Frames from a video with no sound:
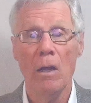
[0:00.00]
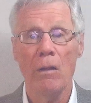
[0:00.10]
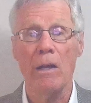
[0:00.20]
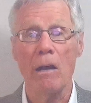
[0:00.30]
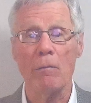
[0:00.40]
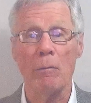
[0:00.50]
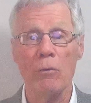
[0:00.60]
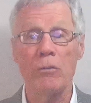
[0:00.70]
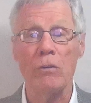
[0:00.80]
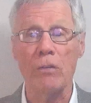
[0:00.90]
The government
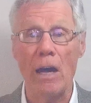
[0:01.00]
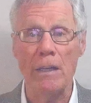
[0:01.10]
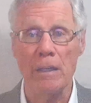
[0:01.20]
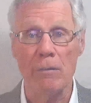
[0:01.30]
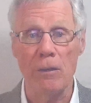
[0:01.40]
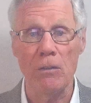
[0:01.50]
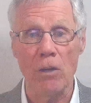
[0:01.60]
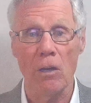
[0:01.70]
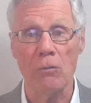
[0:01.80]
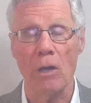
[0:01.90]
was deciding if these
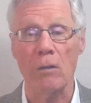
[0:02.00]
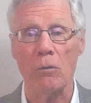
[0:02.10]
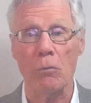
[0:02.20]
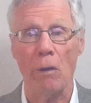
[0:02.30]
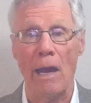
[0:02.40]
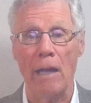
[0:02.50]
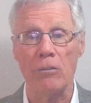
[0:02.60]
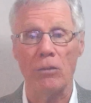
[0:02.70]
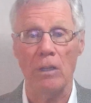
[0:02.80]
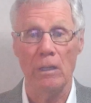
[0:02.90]
contractors are
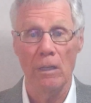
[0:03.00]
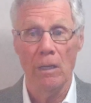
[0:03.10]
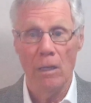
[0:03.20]
actually